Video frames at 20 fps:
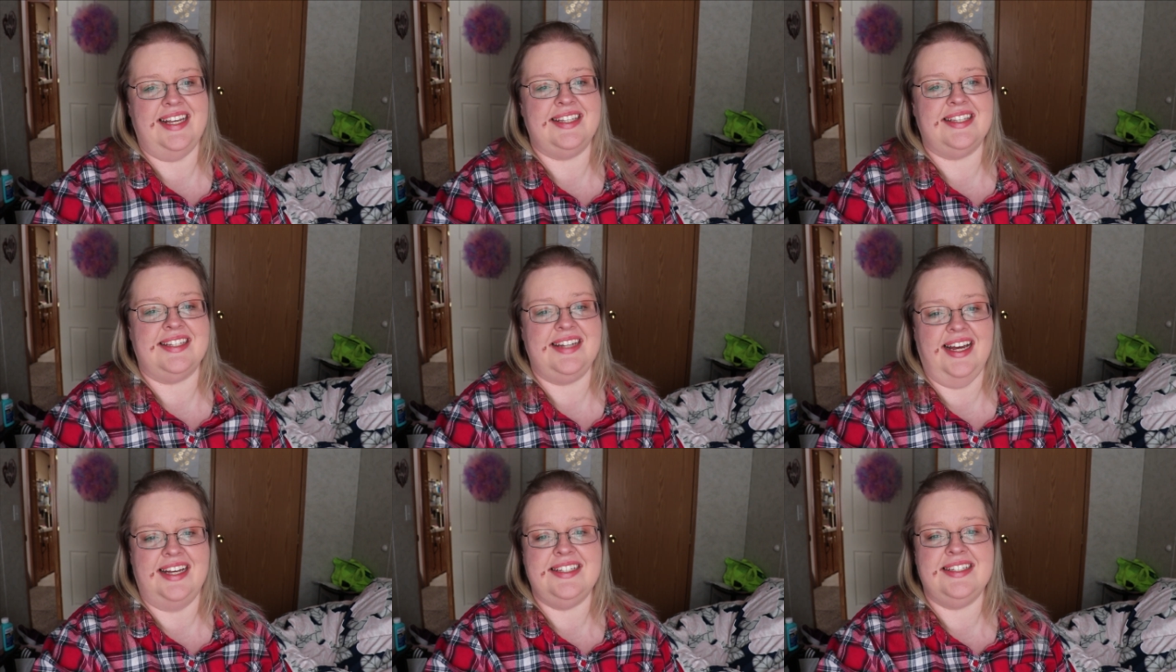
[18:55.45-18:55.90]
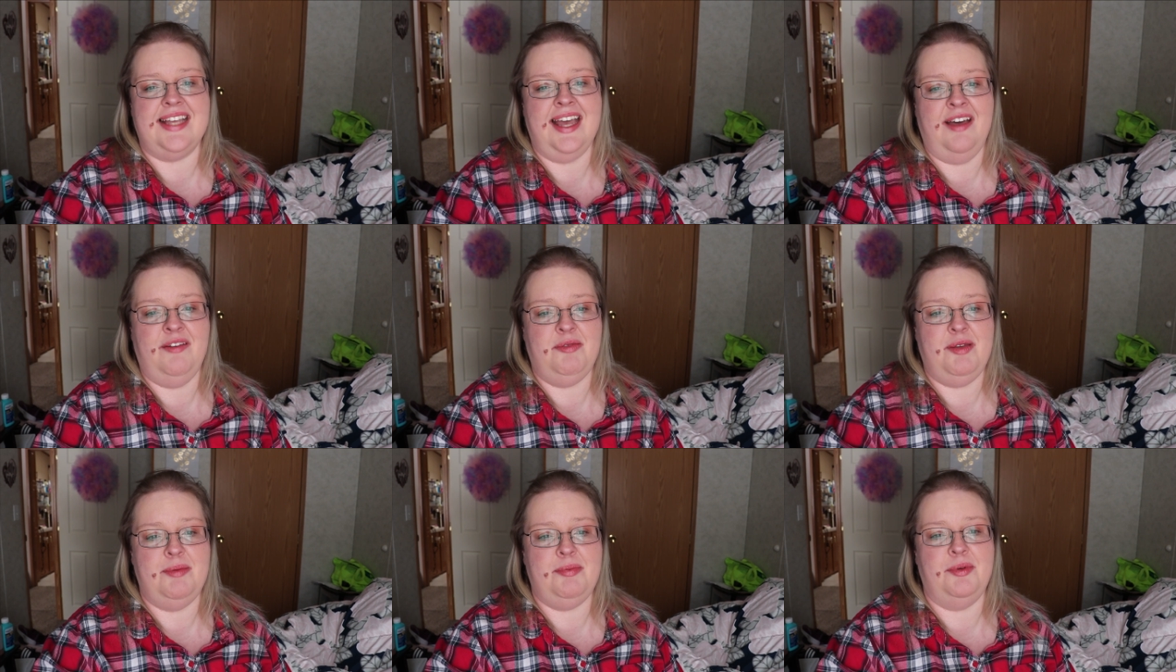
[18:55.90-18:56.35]
it's nice to
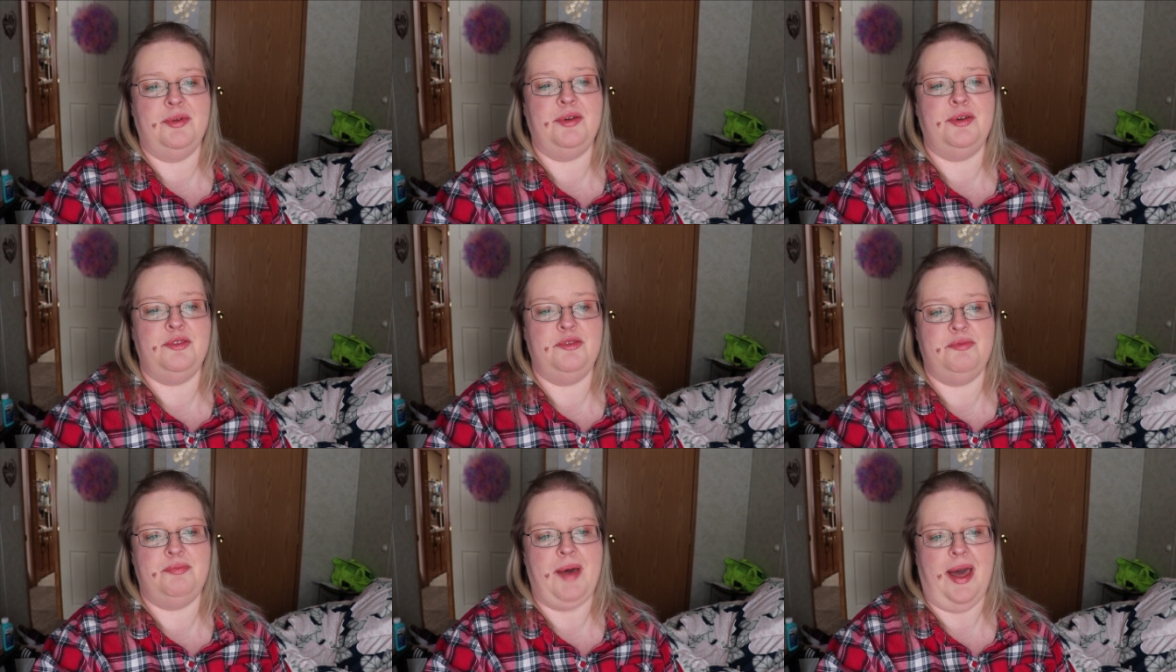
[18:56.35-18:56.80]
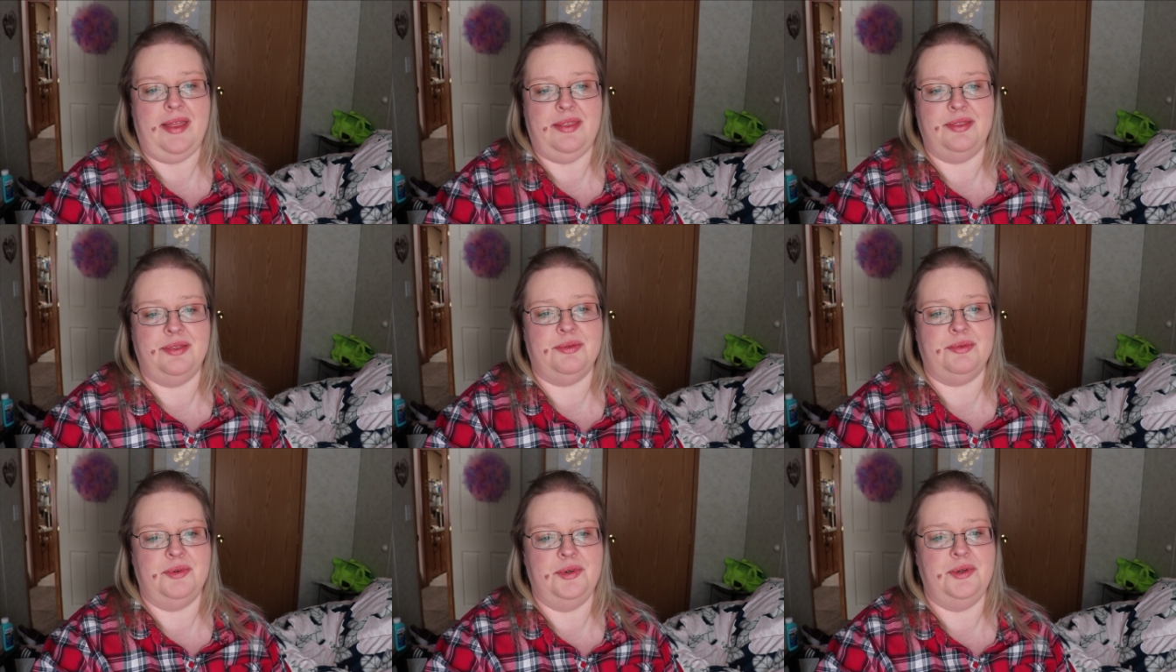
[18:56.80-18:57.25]
have people who've
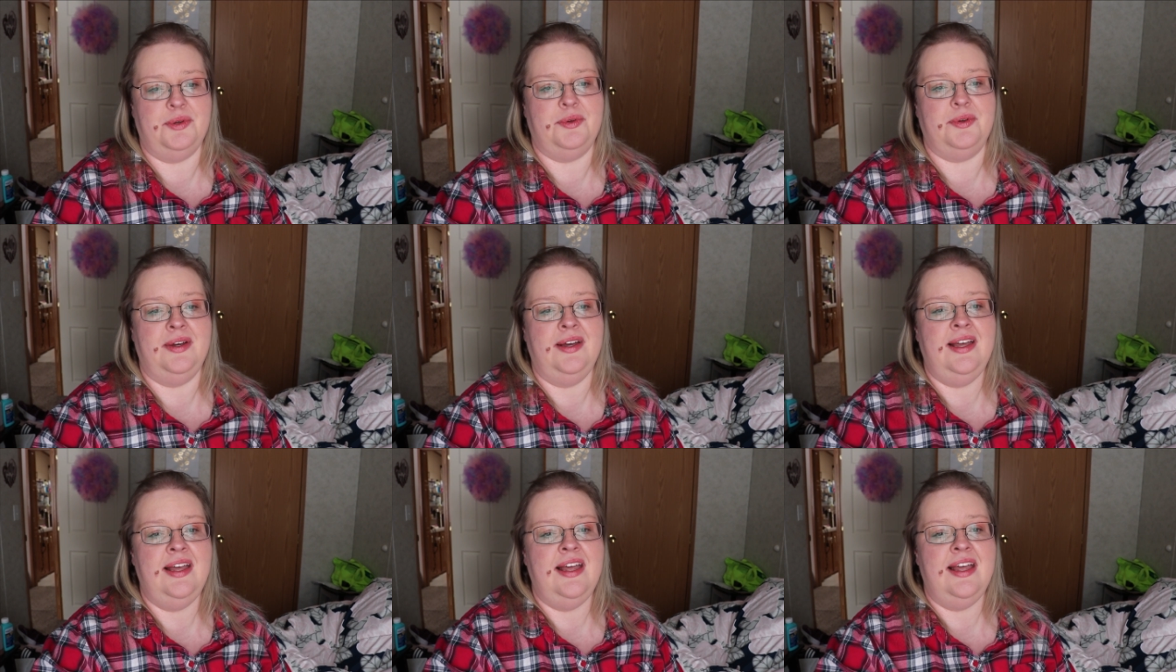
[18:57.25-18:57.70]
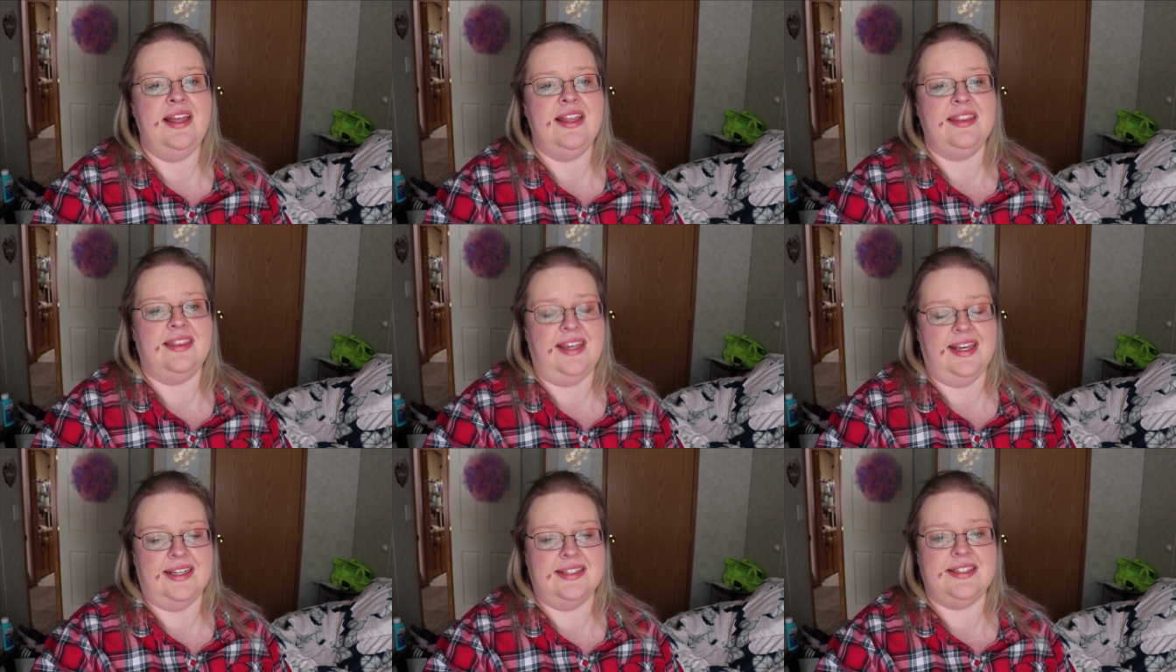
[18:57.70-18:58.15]
been through
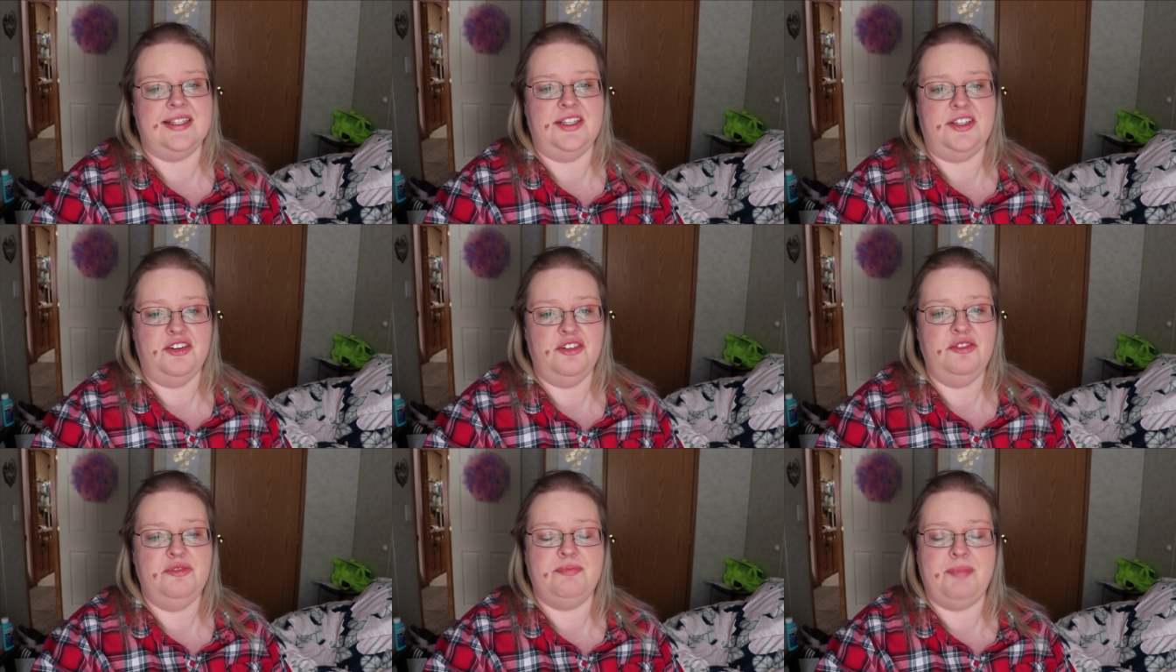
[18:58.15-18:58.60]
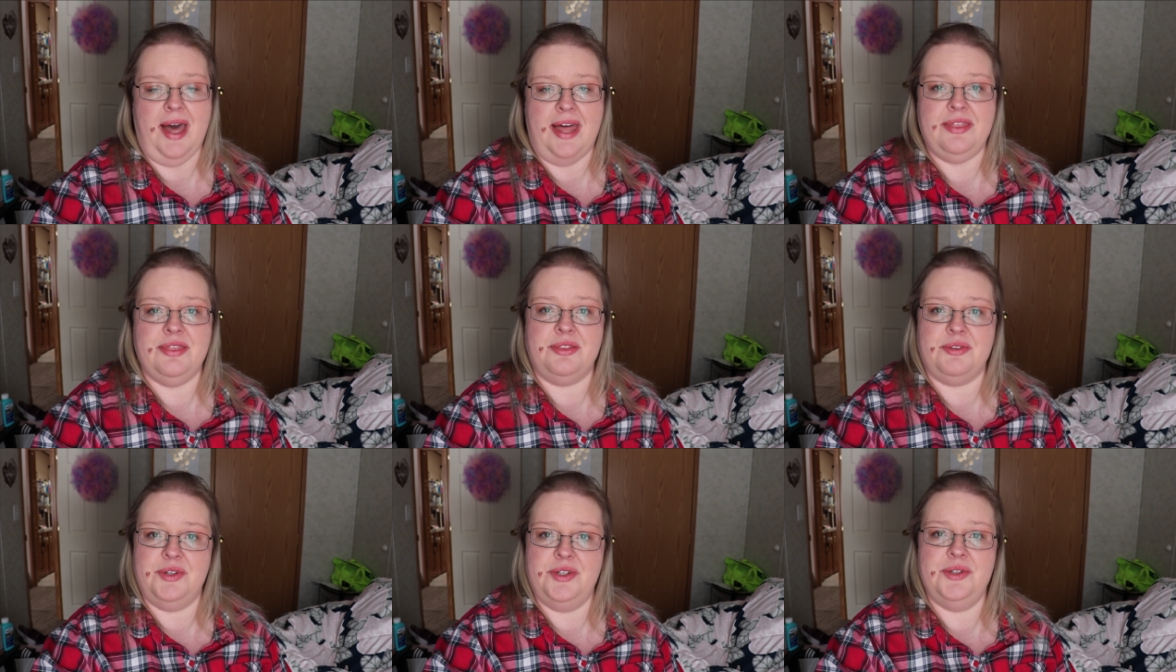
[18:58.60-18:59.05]
things that you've
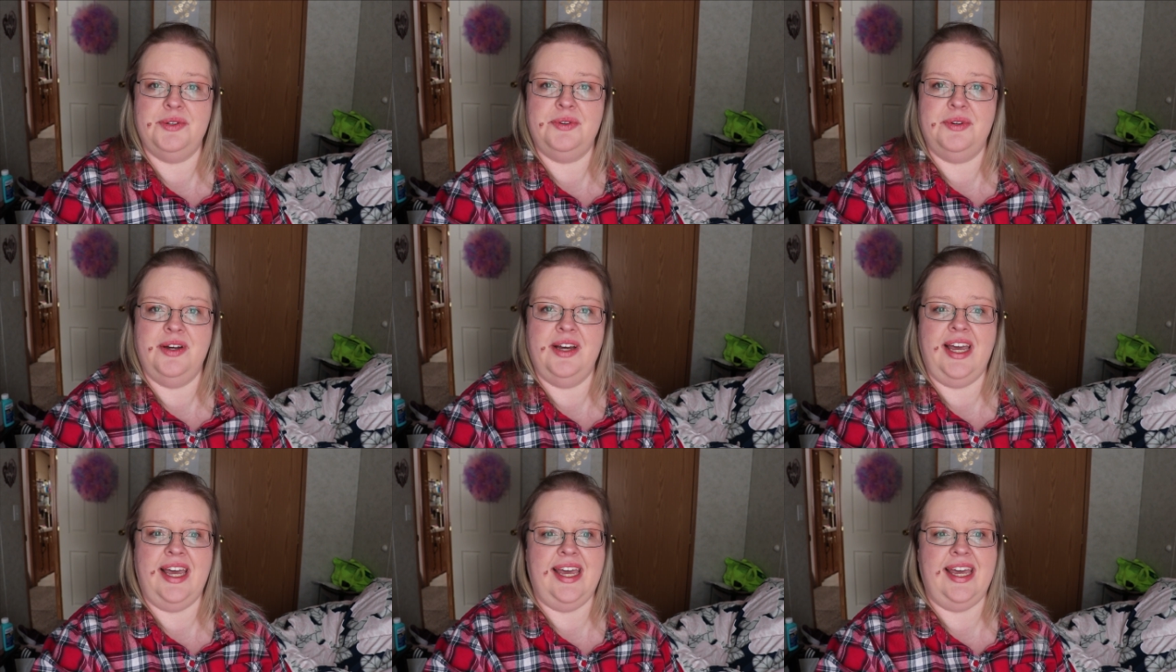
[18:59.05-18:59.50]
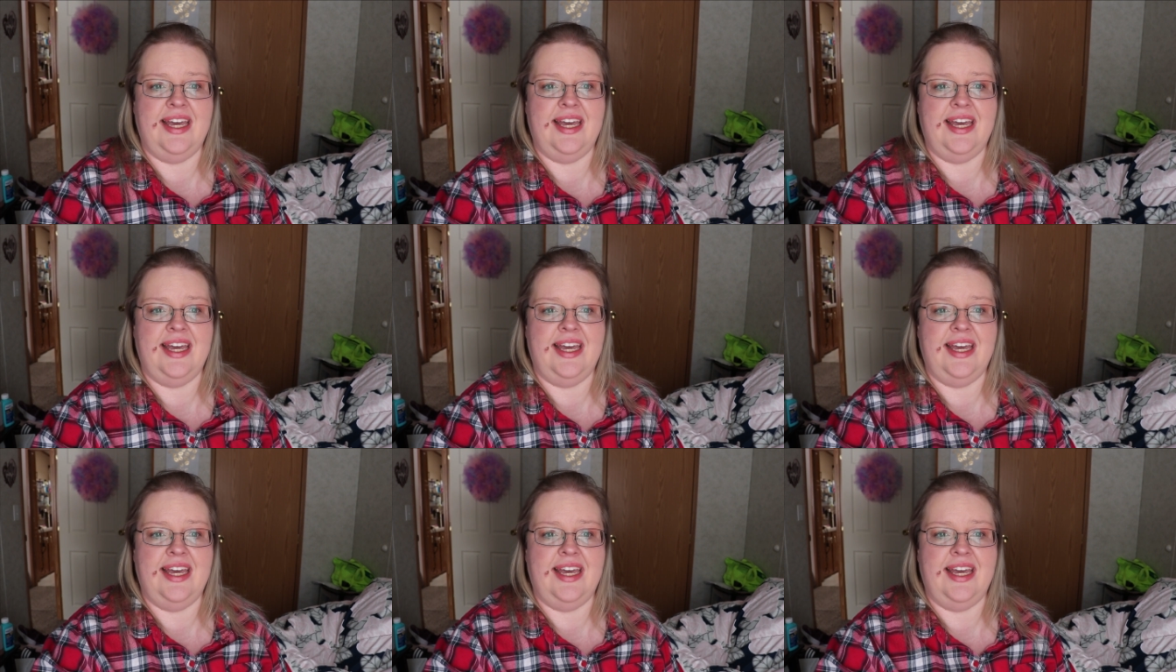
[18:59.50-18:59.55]
been through.